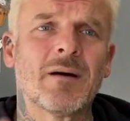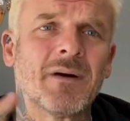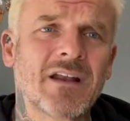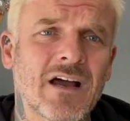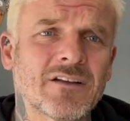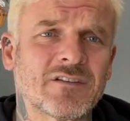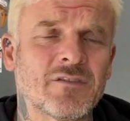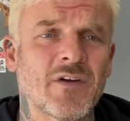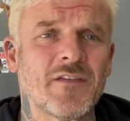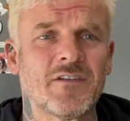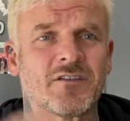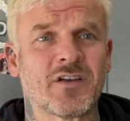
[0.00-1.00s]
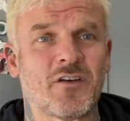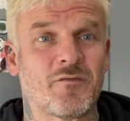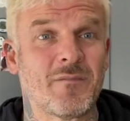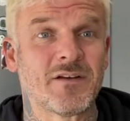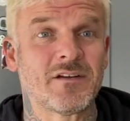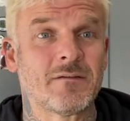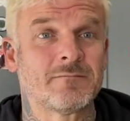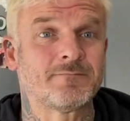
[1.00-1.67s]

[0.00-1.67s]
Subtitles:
And my last event, the Tough Mudder.